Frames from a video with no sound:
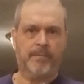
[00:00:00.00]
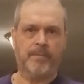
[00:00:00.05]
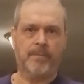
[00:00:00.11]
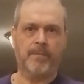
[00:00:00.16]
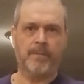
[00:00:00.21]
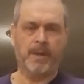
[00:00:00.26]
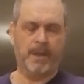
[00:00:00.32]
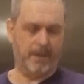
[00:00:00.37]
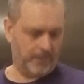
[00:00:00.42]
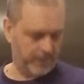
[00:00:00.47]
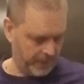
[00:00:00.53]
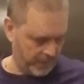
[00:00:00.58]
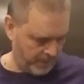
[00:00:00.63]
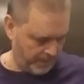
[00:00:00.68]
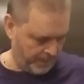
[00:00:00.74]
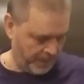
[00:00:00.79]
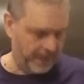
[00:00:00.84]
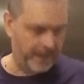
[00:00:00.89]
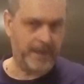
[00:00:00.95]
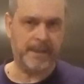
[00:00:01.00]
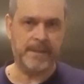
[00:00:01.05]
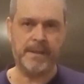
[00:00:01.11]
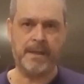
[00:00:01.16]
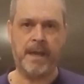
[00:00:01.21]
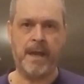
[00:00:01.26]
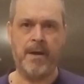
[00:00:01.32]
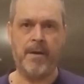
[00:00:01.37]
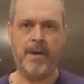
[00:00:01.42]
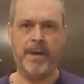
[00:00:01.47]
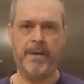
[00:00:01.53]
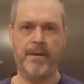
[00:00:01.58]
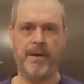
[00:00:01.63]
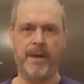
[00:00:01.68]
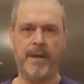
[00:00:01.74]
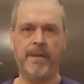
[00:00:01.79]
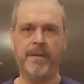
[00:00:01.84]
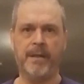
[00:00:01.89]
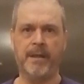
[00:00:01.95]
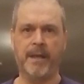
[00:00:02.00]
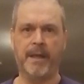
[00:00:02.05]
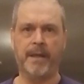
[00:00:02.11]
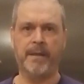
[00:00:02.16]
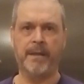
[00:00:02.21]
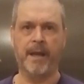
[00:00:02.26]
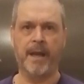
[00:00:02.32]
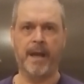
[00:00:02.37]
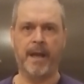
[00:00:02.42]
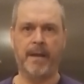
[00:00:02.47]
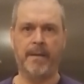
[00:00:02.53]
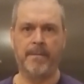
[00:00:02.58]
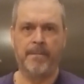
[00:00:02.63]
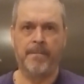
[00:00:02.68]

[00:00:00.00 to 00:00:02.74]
you know, your appendix carry or anything like that.